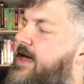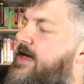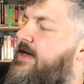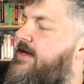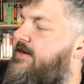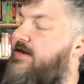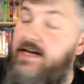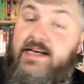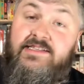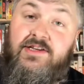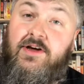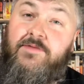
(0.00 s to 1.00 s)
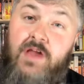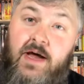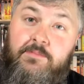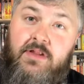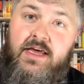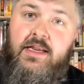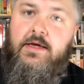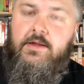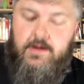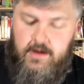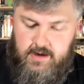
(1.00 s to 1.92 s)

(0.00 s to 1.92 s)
and I still have not played it.